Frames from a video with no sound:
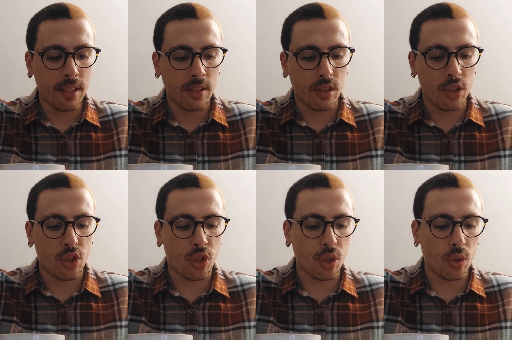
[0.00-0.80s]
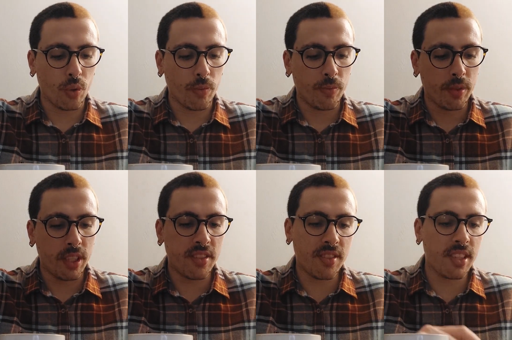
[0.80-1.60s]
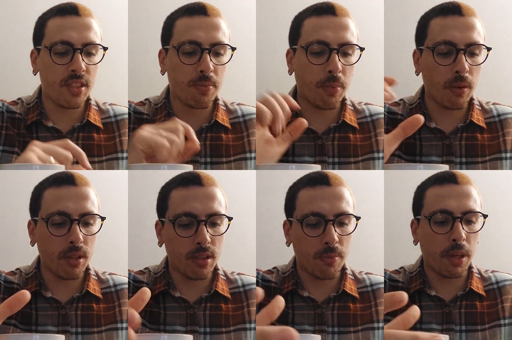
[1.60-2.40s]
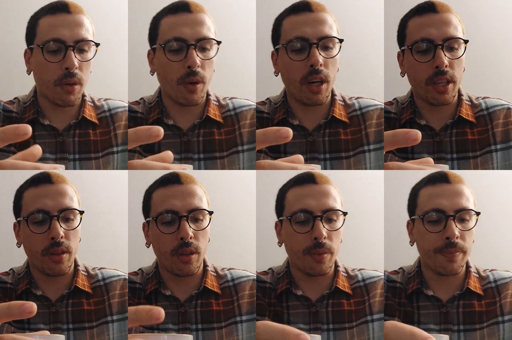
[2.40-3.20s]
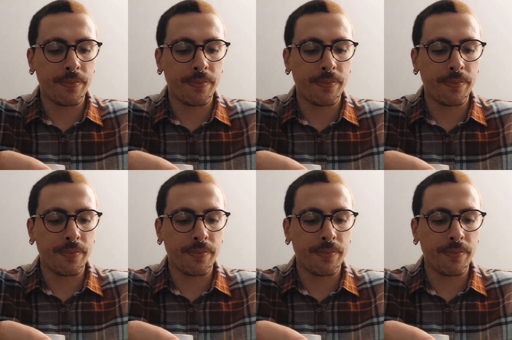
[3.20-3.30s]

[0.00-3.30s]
The Show. It's it's it's punk rock, you know.